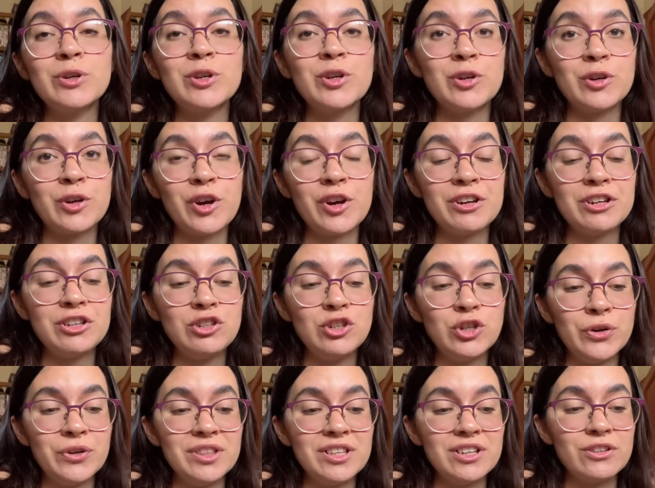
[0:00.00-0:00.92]
you're gonna
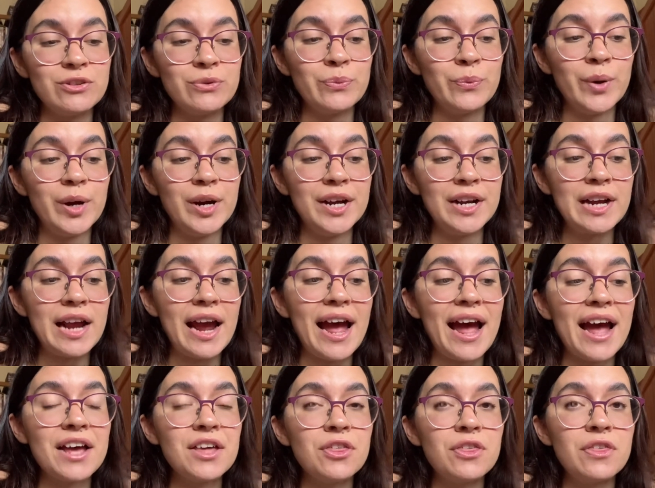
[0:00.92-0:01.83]
enjoy this one.
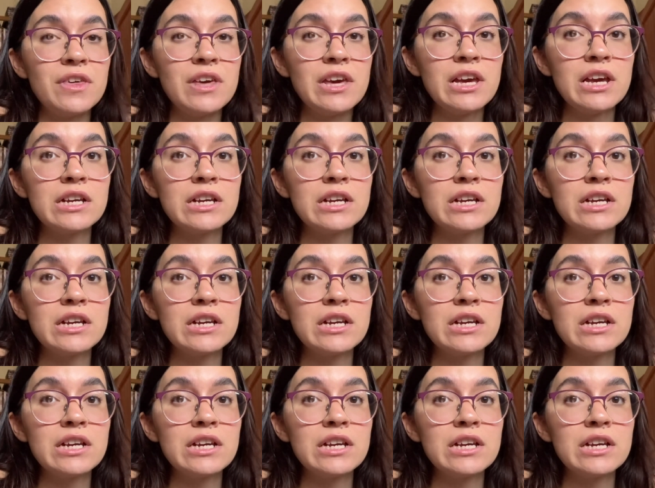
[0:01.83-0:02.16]
I think